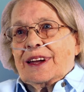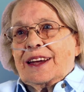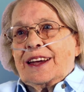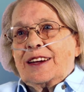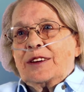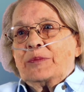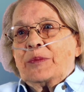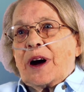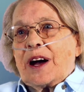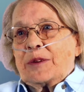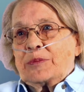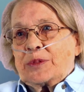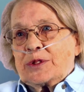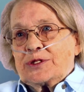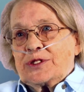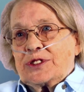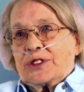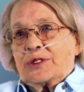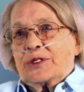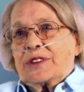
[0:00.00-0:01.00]
in my
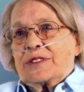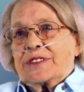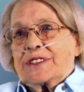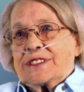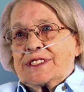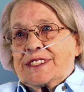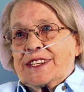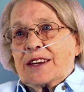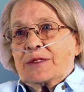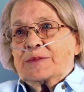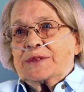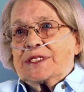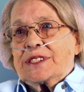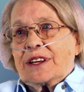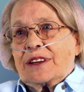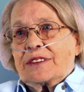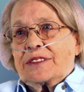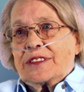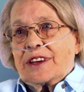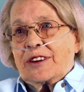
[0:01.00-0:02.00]
pursuit of the stem
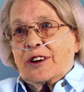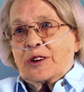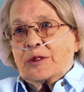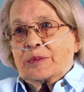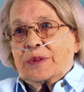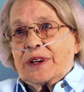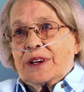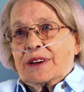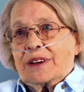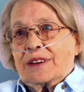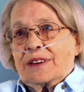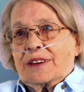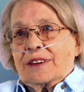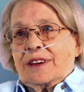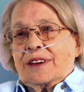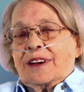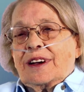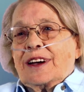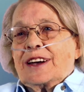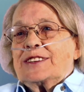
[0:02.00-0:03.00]
cell therapy.
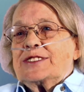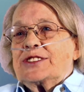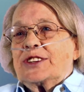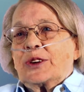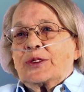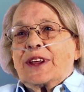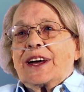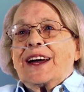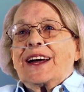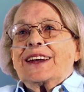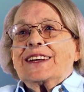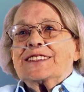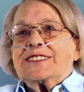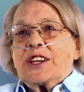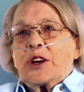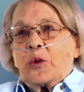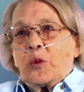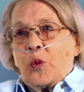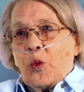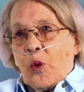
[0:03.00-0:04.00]
So that is
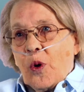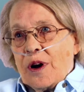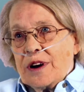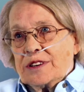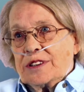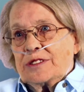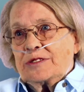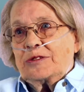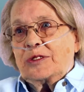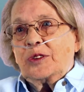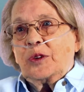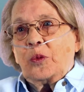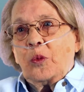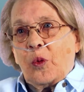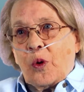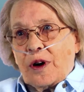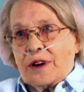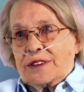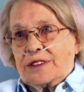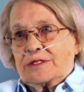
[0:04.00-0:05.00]
a wonderful,
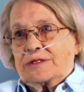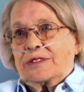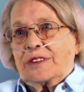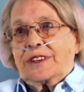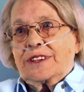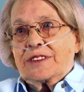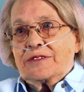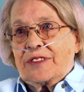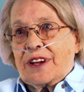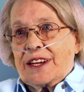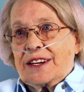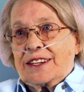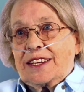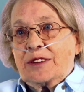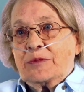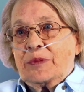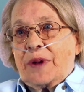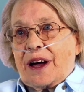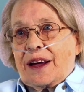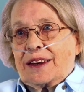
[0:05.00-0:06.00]
wonderful event
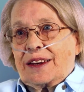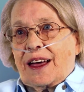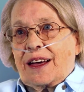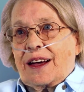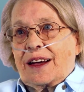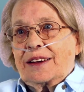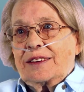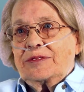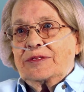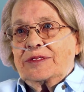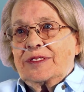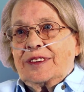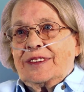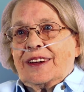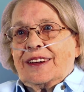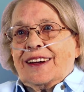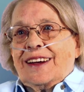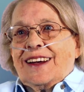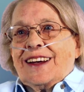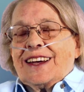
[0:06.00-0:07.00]
in my life.
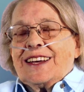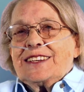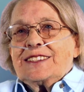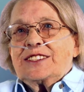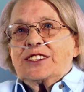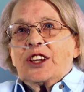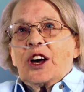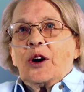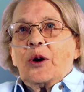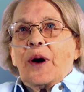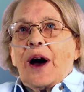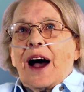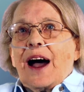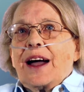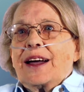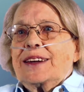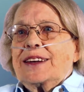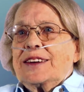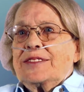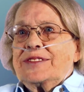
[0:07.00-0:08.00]
So
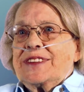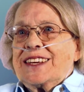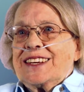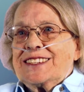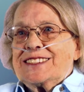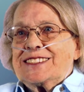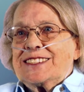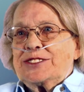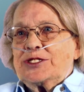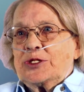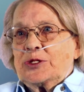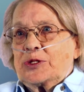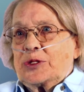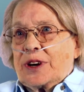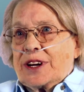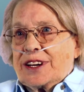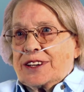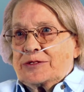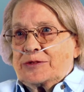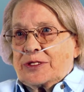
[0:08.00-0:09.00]
I give the Institute
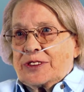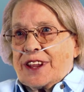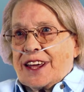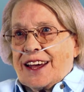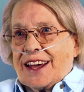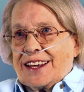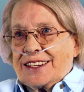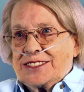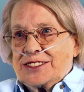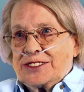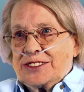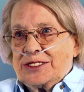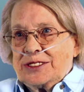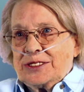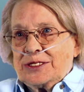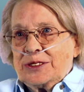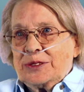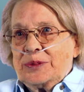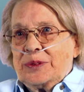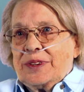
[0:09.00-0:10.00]
credit for that
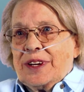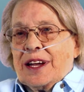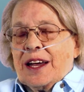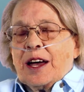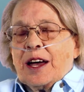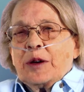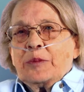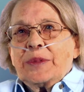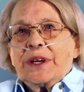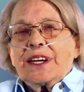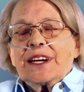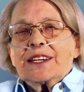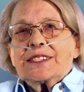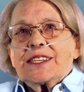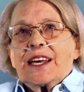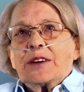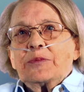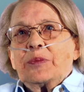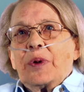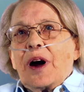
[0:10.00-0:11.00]
too,
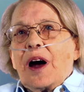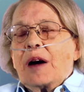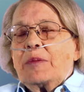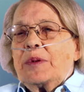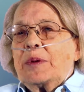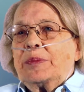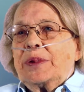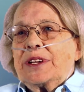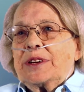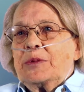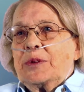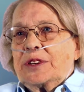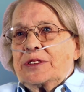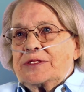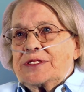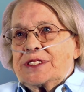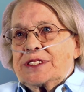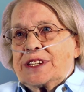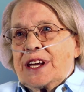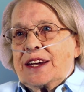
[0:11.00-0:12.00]
because I probably would
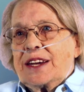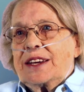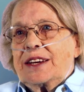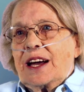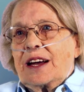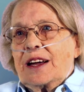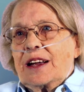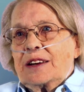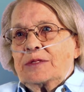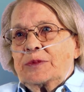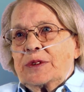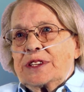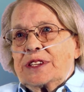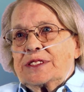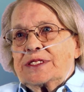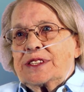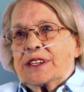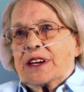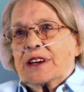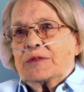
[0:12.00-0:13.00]
have stayed on with
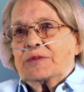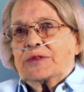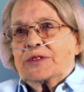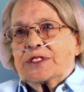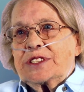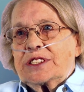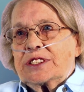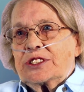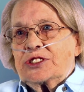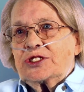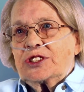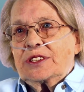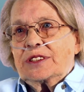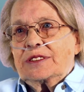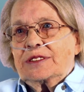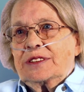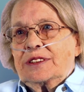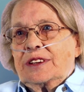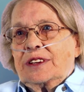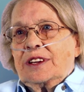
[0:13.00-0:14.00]
the same
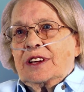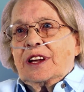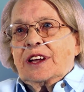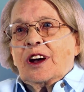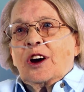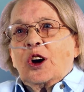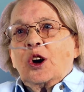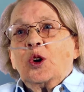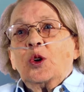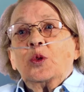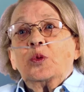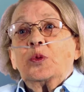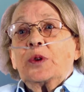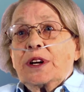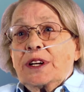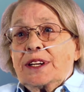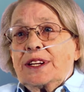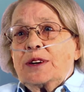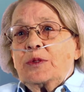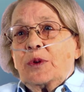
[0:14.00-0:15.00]
physician who
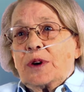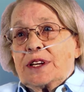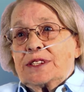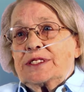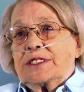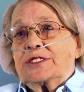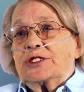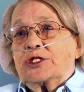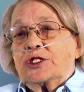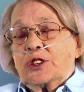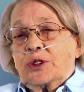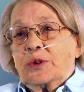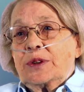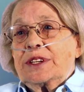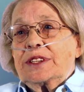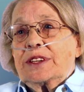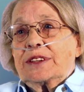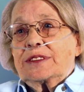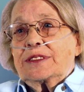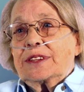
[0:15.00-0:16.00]
really wasn't
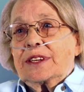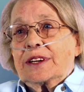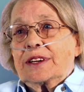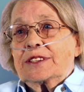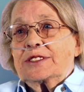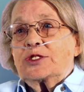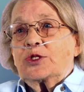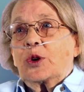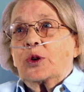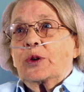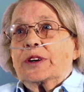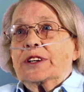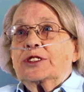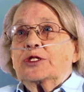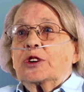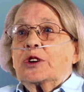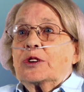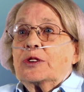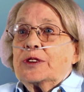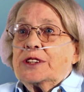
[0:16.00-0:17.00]
doing the things or
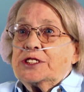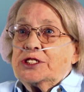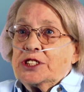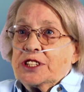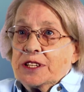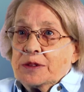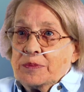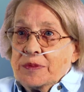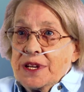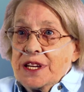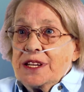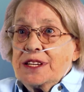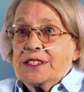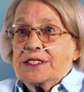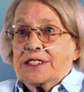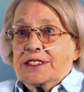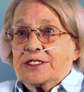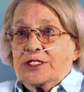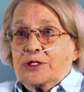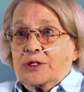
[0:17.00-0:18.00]
encouraging me
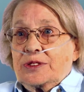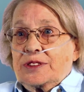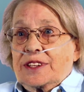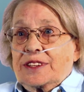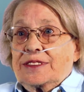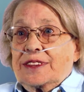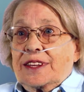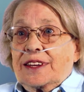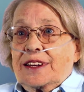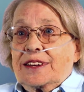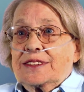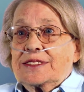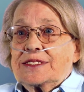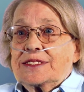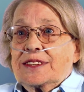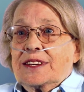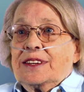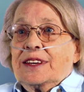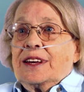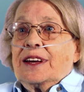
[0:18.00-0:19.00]
to do the
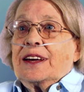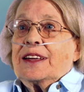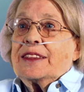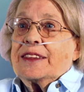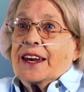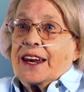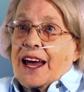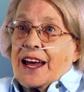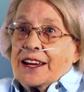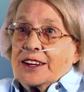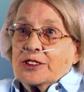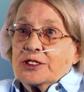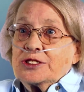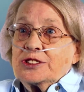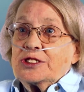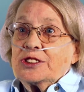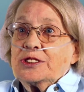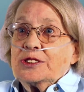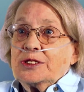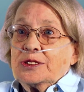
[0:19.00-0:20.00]
things that I could
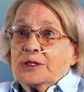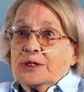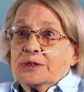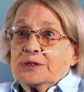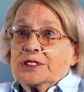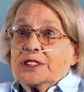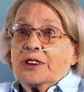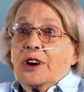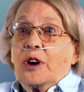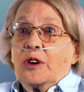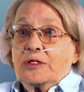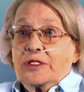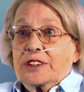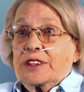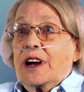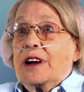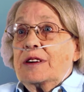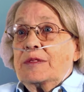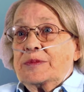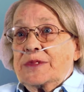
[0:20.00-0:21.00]
do to
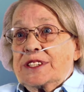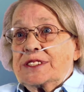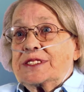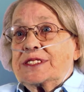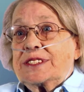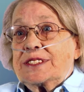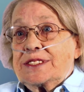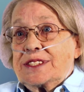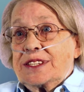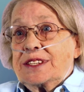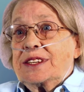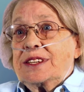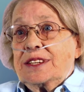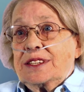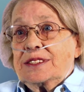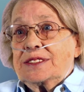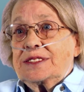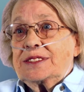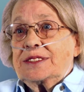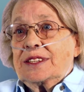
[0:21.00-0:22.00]
overcome this
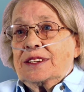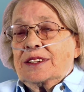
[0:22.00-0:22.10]
disease.